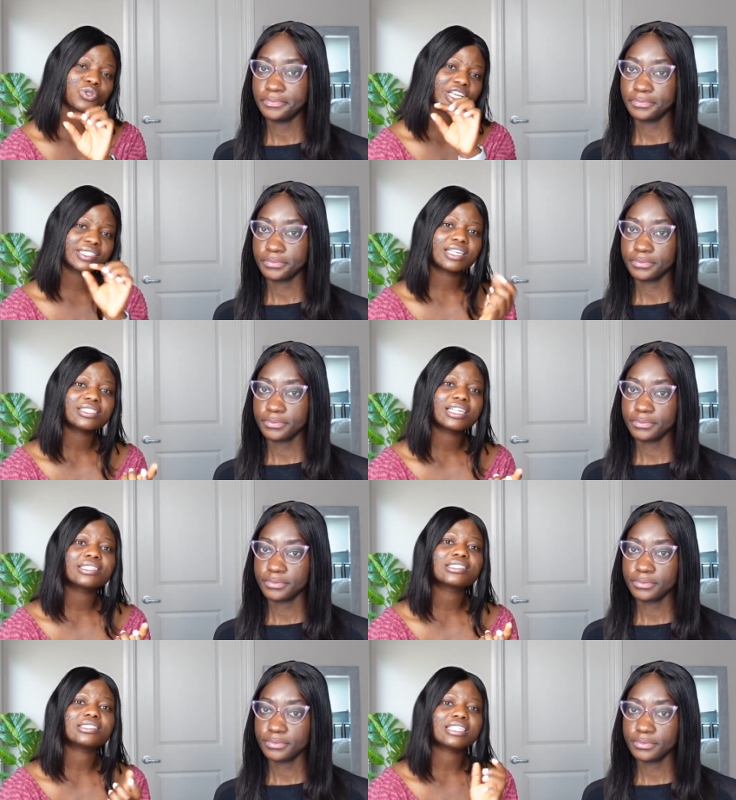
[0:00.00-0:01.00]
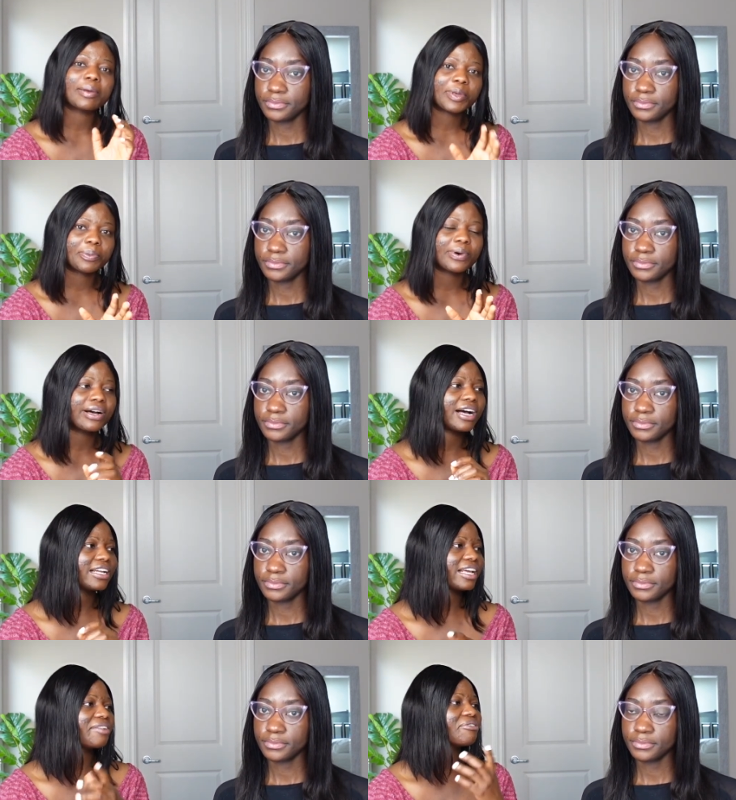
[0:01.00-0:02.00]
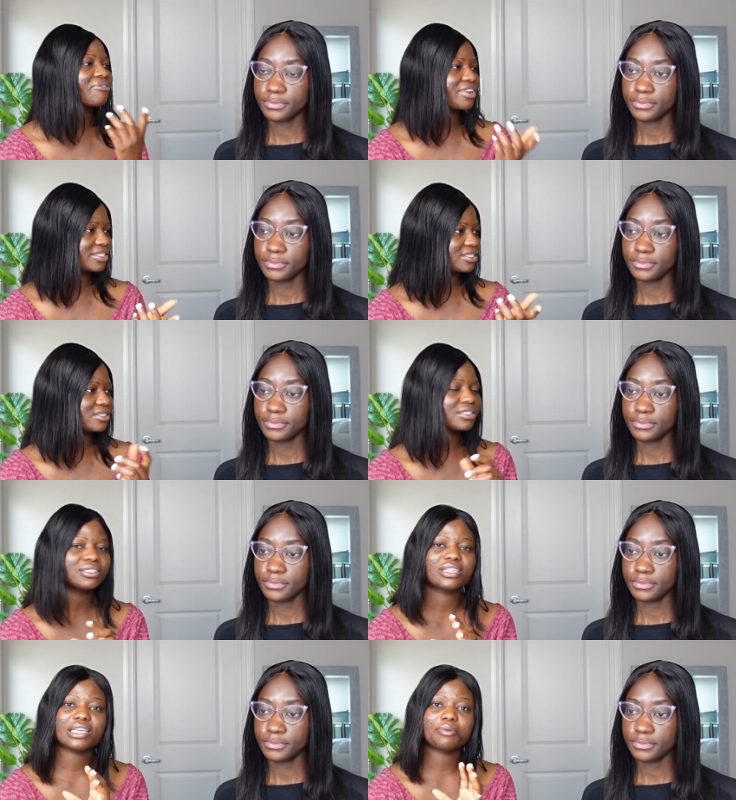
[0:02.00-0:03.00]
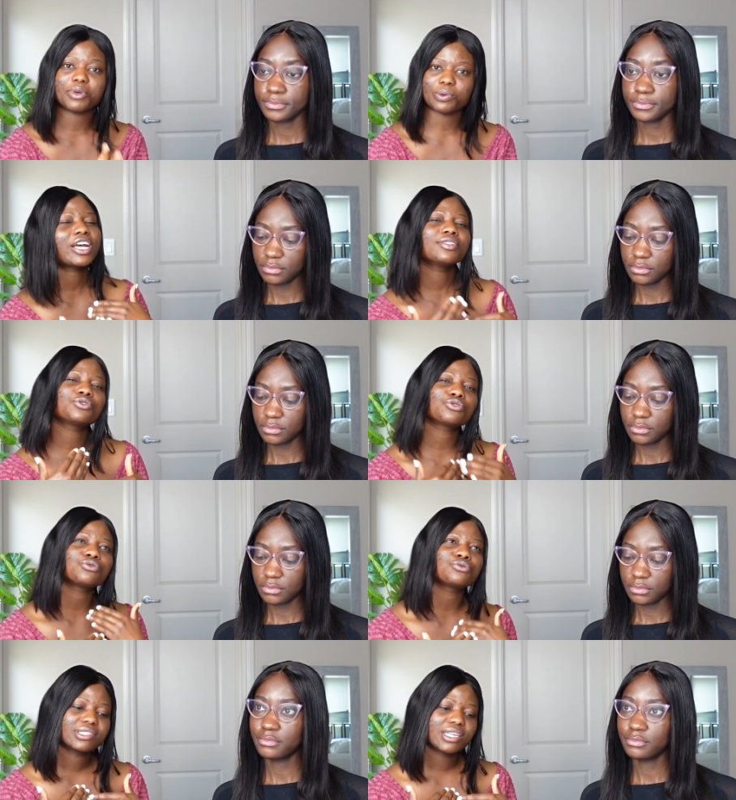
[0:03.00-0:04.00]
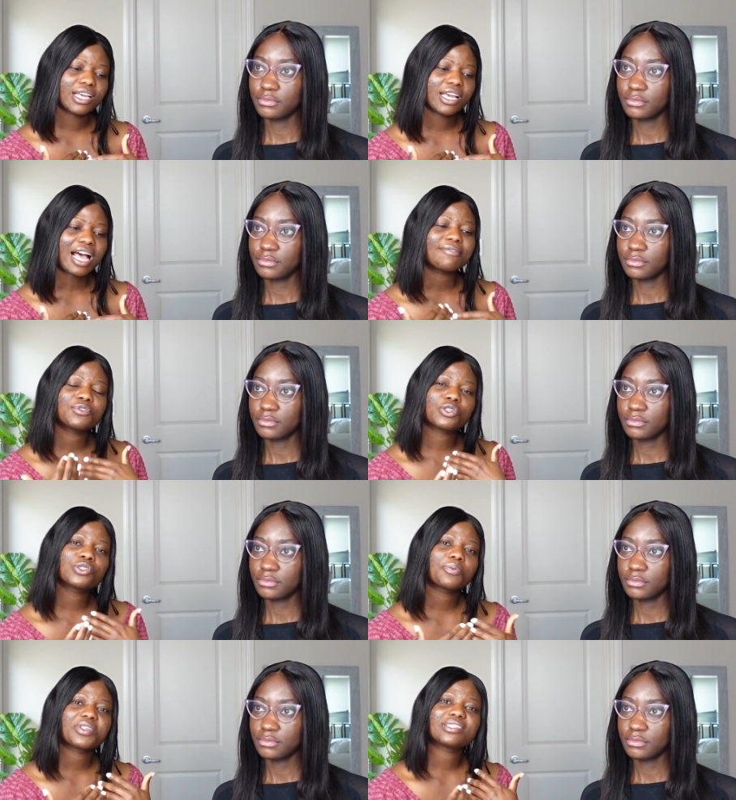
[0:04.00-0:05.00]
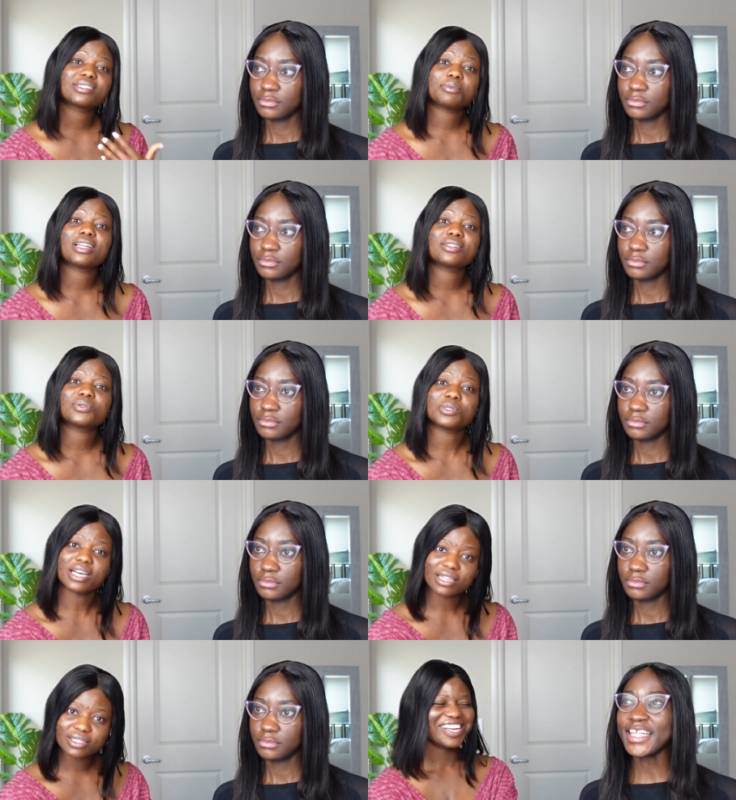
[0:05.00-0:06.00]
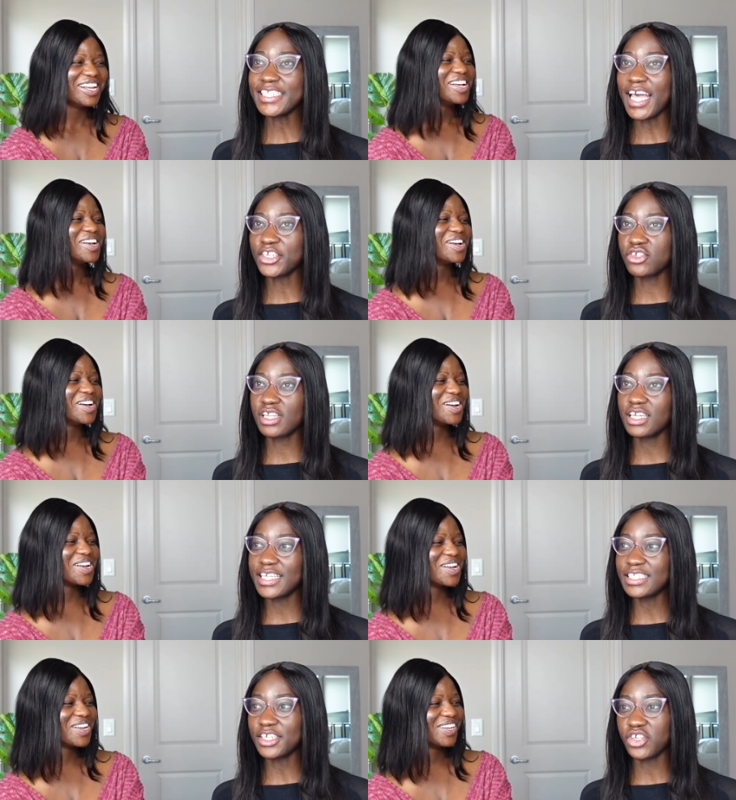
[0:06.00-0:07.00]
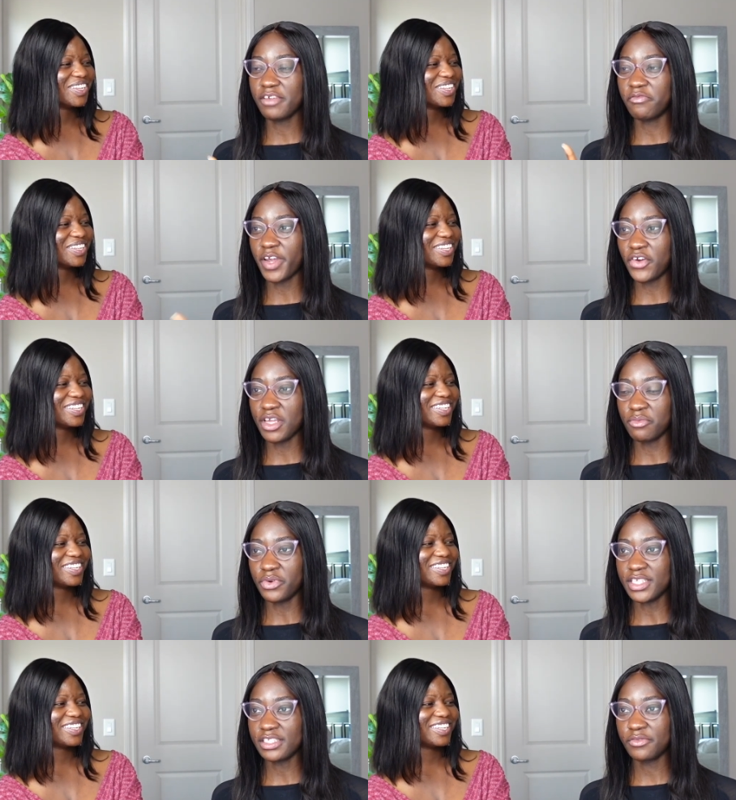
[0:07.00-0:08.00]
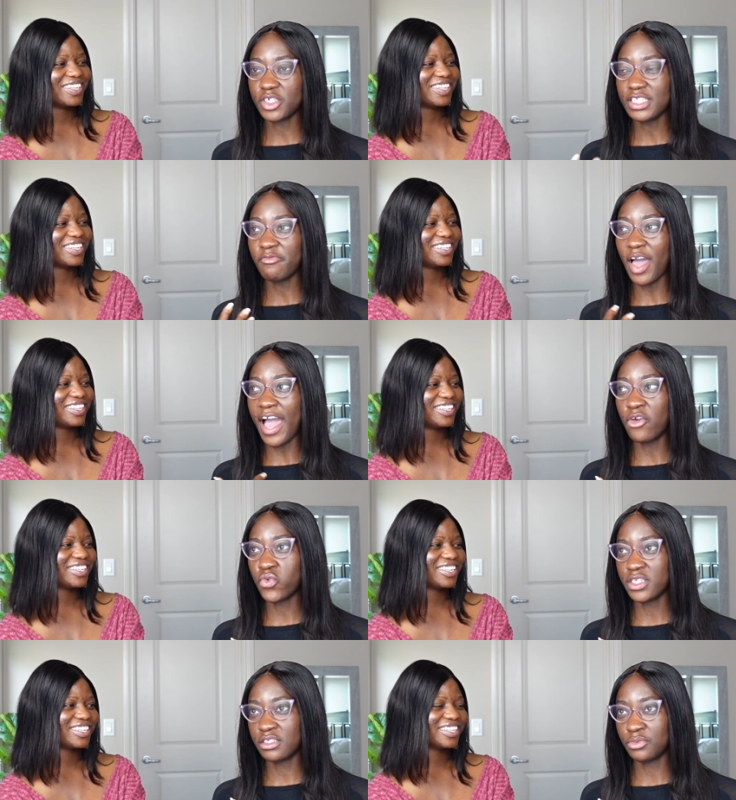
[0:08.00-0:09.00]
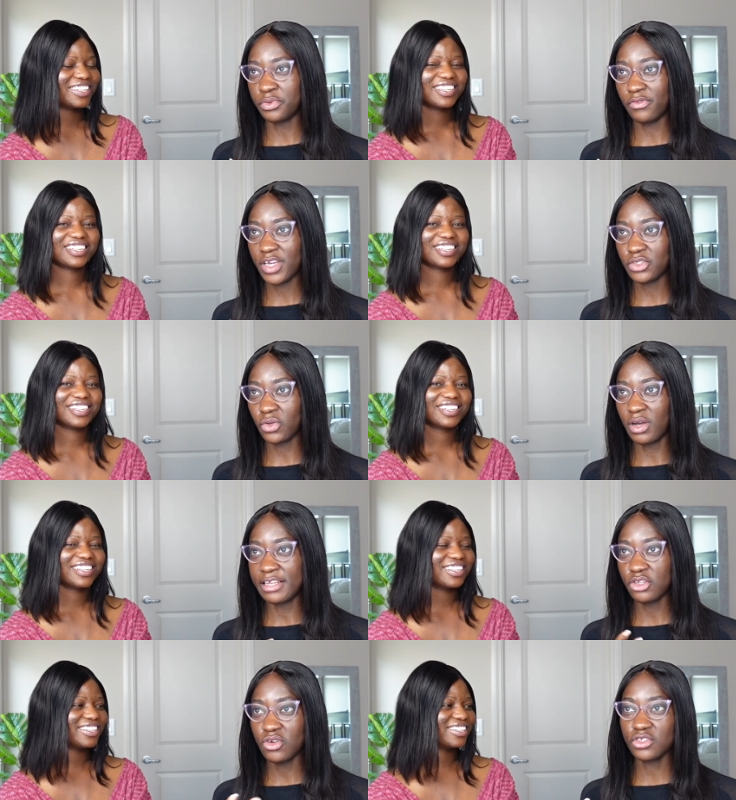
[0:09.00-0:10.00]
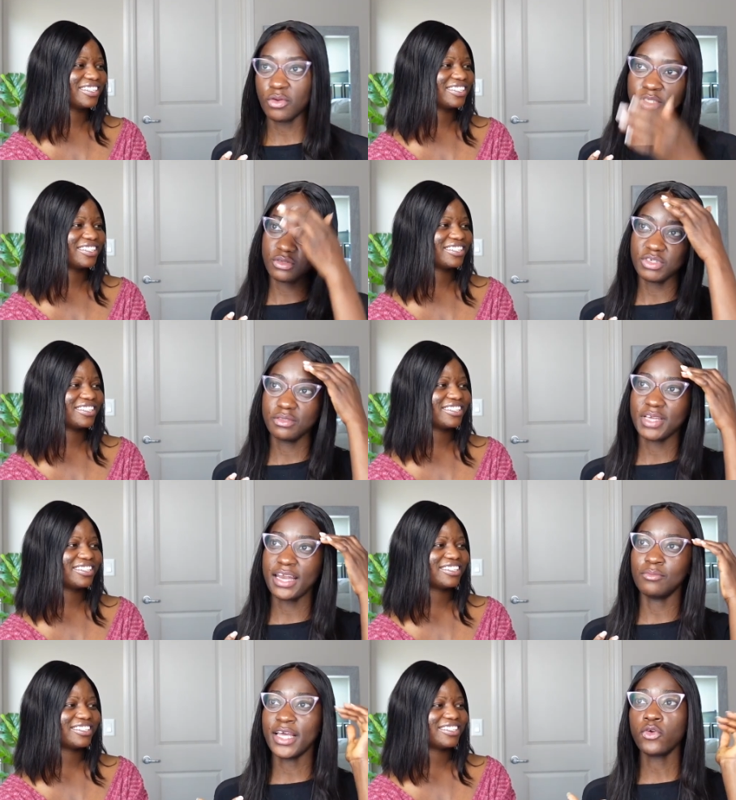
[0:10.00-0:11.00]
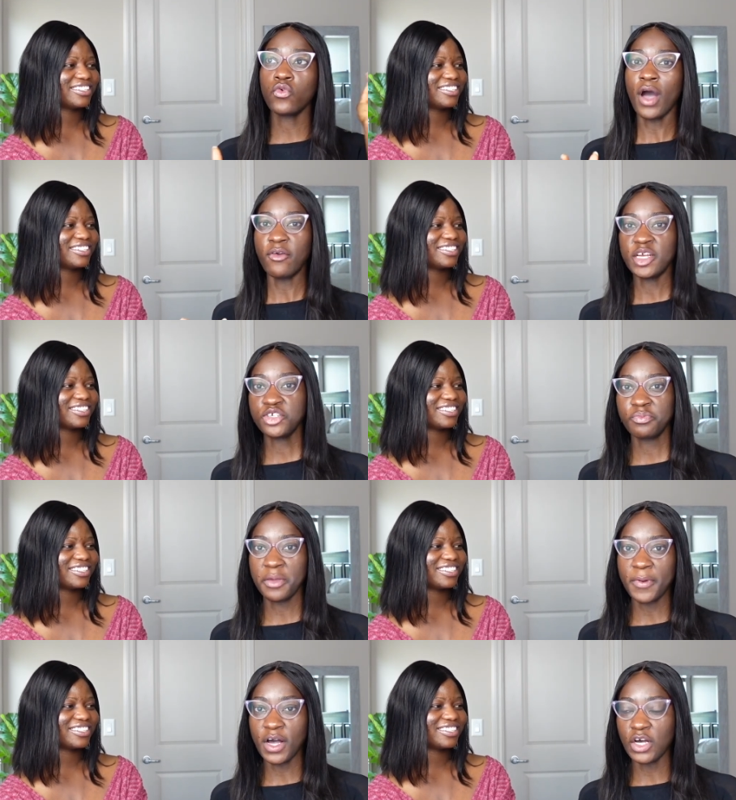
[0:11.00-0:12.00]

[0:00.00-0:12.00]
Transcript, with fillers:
Speaker 1: took a sentence in that paper and I referenced it in the email, trying to say I've done something similar to that.
Speaker 2: That's actually that's actually very impressive, because if I was the professor and someone is coming to meet me and I'm like, oh, I read your paper